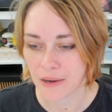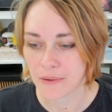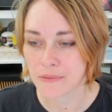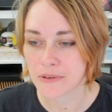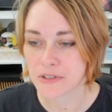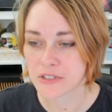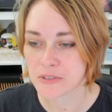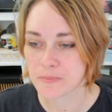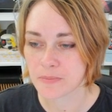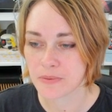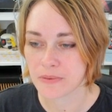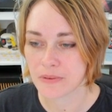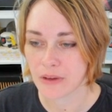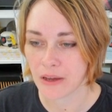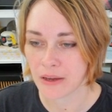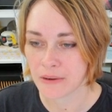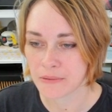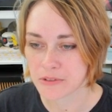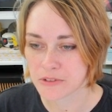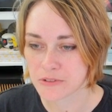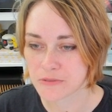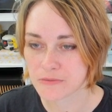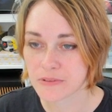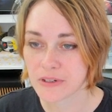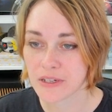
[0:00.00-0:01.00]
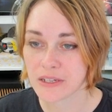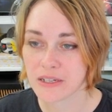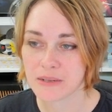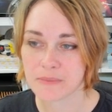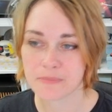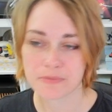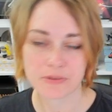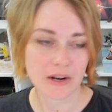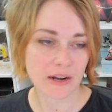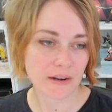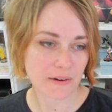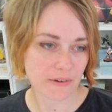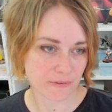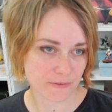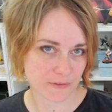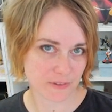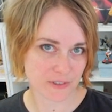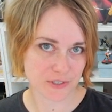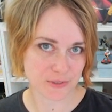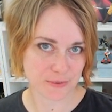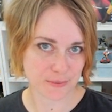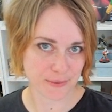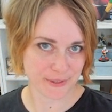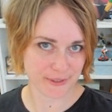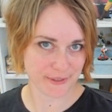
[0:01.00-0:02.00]
was really proud of
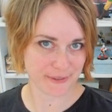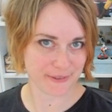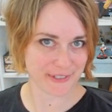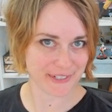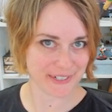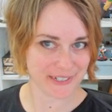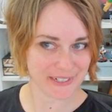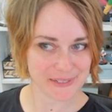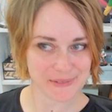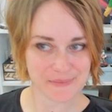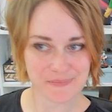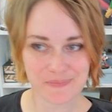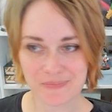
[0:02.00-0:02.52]
this one, okay?